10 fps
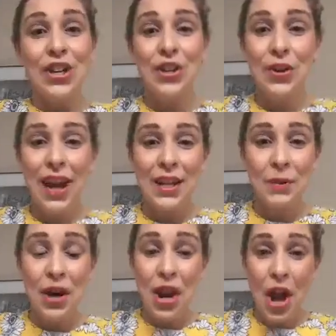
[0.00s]
You guys
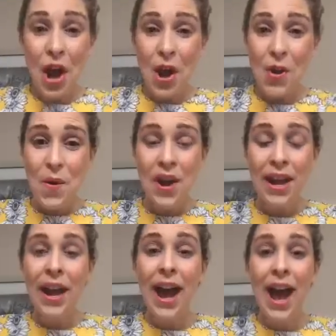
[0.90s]
want to know
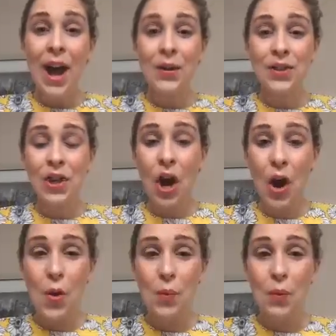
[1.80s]
how to
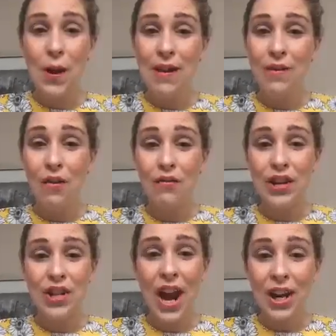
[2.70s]
cope with
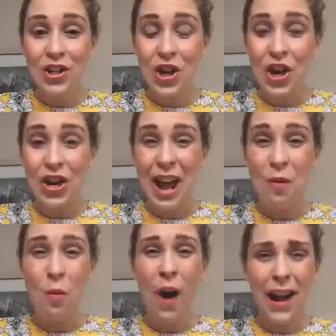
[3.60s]
rejection
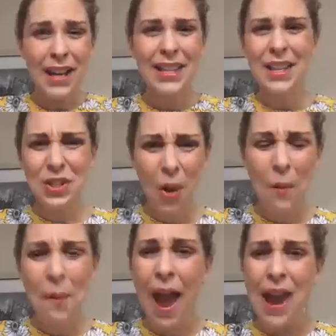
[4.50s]
and why is it
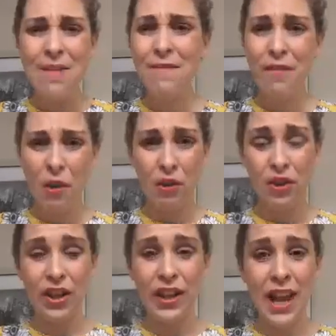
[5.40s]
so
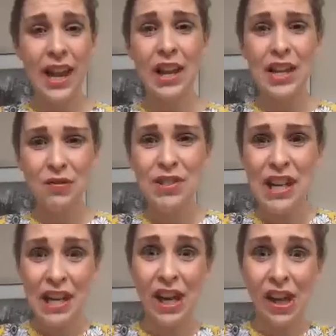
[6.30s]
painful? Like, it's
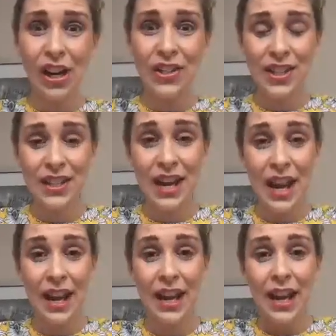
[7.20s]
ridiculous, isn't
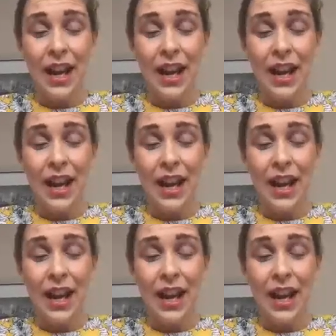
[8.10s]
it?